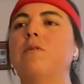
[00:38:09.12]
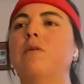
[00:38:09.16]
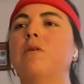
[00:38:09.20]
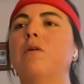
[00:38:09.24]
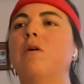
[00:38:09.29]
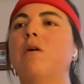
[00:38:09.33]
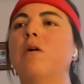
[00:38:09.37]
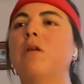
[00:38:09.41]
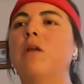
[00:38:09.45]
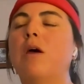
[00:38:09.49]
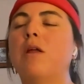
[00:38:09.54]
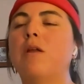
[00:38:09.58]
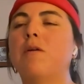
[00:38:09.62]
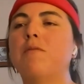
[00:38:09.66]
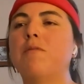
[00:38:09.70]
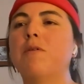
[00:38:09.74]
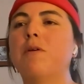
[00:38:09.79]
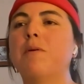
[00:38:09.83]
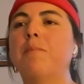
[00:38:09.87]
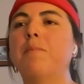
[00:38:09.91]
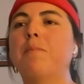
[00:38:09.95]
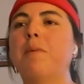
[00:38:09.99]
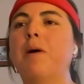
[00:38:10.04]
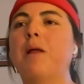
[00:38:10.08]
A lot of
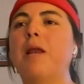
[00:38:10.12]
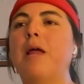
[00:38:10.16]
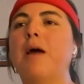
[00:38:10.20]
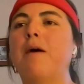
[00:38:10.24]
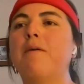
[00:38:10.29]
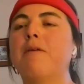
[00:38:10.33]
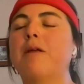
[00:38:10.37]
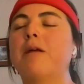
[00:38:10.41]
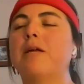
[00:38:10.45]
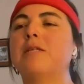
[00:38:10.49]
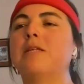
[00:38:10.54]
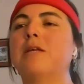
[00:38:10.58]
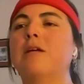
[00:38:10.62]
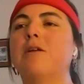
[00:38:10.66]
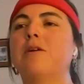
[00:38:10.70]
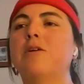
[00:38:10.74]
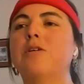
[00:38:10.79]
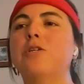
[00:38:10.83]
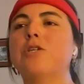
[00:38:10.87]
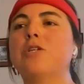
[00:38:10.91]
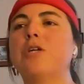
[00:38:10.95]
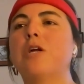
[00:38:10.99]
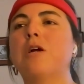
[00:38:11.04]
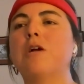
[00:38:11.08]
the palabras that
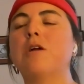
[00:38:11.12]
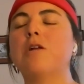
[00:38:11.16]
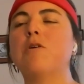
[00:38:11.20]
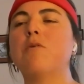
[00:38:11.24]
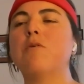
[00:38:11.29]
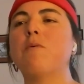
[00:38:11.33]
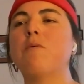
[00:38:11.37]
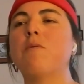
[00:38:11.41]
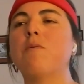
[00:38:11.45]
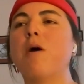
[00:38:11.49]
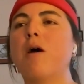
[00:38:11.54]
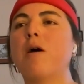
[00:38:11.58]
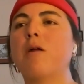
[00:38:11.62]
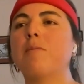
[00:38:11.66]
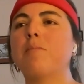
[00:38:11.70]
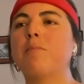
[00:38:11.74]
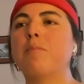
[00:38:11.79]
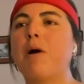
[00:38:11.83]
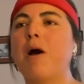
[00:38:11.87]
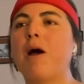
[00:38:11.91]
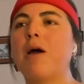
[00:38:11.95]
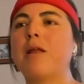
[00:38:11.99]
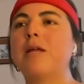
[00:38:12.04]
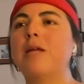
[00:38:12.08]
are shared around
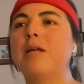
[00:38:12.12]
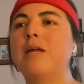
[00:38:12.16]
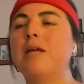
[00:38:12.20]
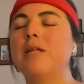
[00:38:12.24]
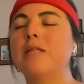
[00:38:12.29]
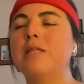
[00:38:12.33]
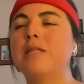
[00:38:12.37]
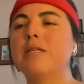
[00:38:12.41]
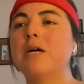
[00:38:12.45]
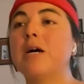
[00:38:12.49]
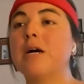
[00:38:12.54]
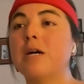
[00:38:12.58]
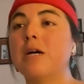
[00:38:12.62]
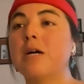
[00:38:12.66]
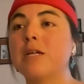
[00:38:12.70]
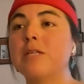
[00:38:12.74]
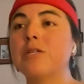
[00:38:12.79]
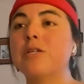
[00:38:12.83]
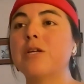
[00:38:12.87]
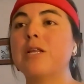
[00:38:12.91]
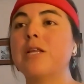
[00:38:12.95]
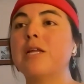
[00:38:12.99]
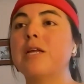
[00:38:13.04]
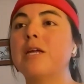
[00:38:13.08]
body
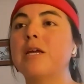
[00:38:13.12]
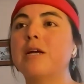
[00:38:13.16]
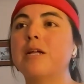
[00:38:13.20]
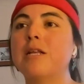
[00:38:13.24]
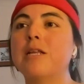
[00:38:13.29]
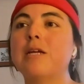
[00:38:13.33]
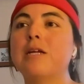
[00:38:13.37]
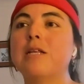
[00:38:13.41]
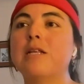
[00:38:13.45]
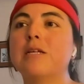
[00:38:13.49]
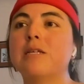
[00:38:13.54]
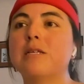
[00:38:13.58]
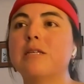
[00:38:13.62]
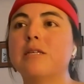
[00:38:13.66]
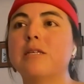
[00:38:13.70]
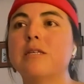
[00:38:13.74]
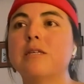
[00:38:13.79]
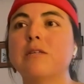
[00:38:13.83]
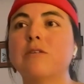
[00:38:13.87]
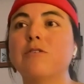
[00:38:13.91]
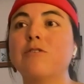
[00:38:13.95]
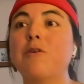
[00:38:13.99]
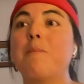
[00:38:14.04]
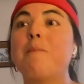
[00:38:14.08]
touch and healing is
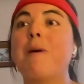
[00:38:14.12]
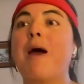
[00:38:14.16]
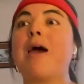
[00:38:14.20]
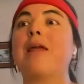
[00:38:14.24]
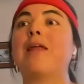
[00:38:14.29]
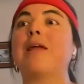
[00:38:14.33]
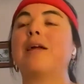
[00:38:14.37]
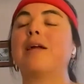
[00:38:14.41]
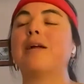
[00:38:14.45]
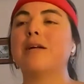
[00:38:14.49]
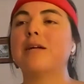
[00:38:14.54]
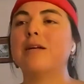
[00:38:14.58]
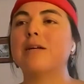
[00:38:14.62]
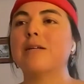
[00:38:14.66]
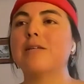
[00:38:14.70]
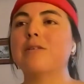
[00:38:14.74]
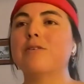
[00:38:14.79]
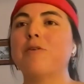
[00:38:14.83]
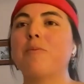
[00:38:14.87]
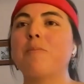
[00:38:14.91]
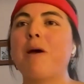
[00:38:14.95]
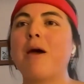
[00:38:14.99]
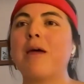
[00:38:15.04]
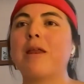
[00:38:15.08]
somatic
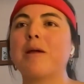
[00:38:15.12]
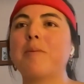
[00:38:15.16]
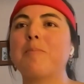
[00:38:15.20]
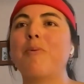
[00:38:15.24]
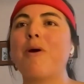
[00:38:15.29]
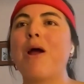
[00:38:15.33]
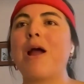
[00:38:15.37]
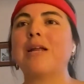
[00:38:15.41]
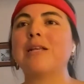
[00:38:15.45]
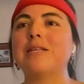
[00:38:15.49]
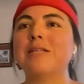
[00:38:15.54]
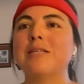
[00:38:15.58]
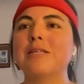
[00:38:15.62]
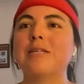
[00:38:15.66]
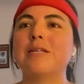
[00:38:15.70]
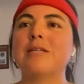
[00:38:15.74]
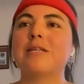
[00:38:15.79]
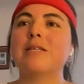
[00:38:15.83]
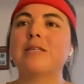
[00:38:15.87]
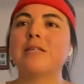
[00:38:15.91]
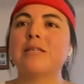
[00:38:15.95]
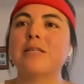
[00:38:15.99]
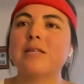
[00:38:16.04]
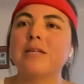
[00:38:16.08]

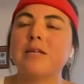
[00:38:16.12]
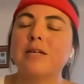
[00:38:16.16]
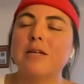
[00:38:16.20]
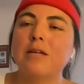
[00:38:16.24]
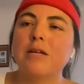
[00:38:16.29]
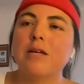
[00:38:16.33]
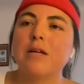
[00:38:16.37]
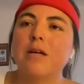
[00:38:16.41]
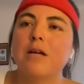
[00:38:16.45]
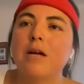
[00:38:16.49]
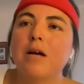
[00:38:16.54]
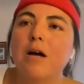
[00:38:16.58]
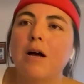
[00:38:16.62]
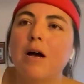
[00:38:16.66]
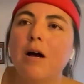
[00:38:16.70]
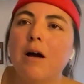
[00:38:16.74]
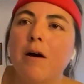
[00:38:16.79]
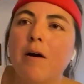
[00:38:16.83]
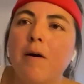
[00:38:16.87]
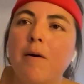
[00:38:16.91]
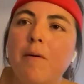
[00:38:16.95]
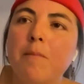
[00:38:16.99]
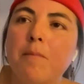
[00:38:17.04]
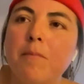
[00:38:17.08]
practices
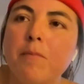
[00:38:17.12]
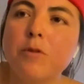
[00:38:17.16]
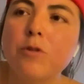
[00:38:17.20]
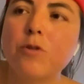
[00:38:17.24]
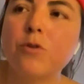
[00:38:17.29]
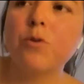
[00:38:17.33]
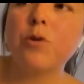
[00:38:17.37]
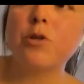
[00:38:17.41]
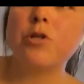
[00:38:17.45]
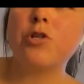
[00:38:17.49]
to